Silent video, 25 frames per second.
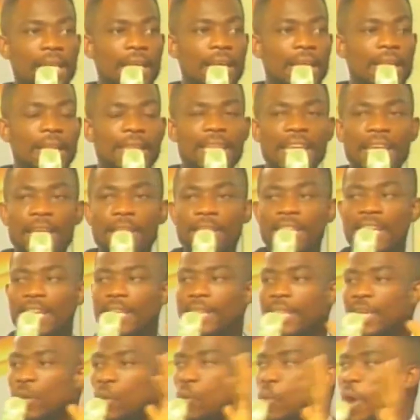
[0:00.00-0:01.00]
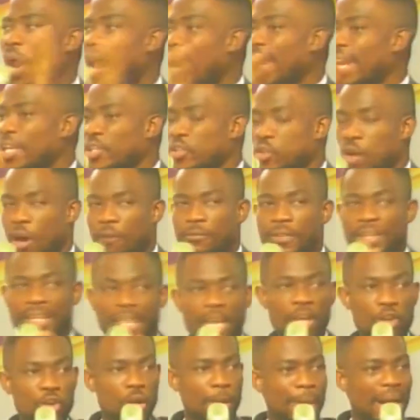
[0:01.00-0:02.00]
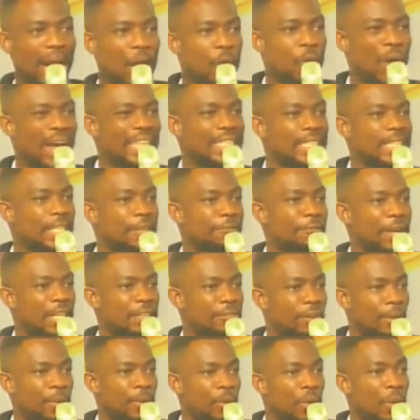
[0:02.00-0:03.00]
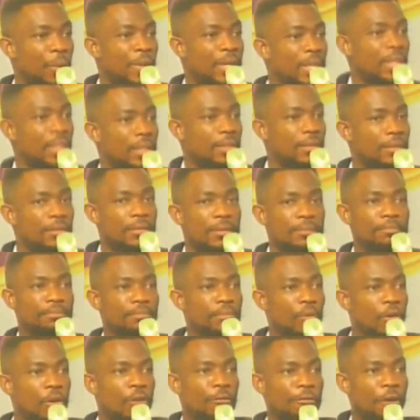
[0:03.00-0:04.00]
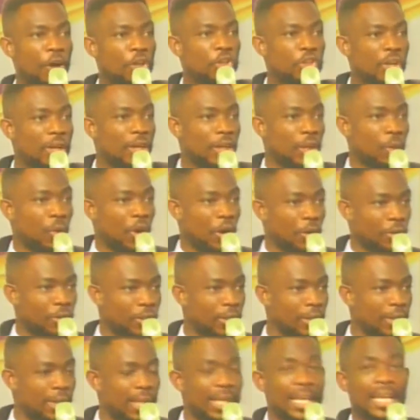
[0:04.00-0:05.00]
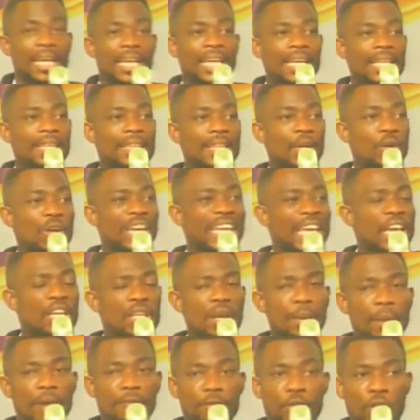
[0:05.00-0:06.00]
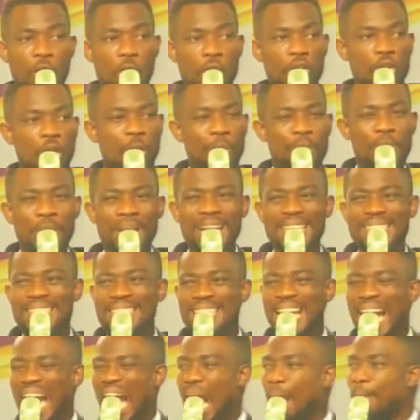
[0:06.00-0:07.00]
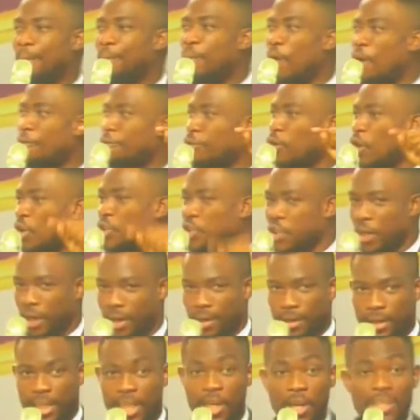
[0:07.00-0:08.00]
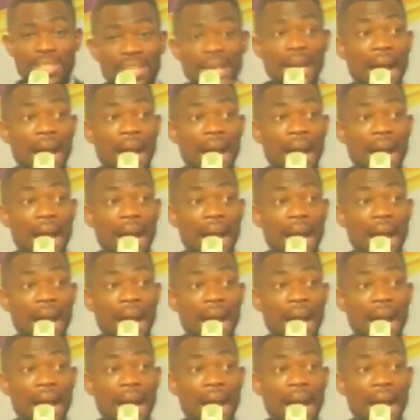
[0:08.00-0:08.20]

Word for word: the, the, the ways of the kingdom are quite different from the way we function in the world. The kingdom of God operates above logic. It doesn't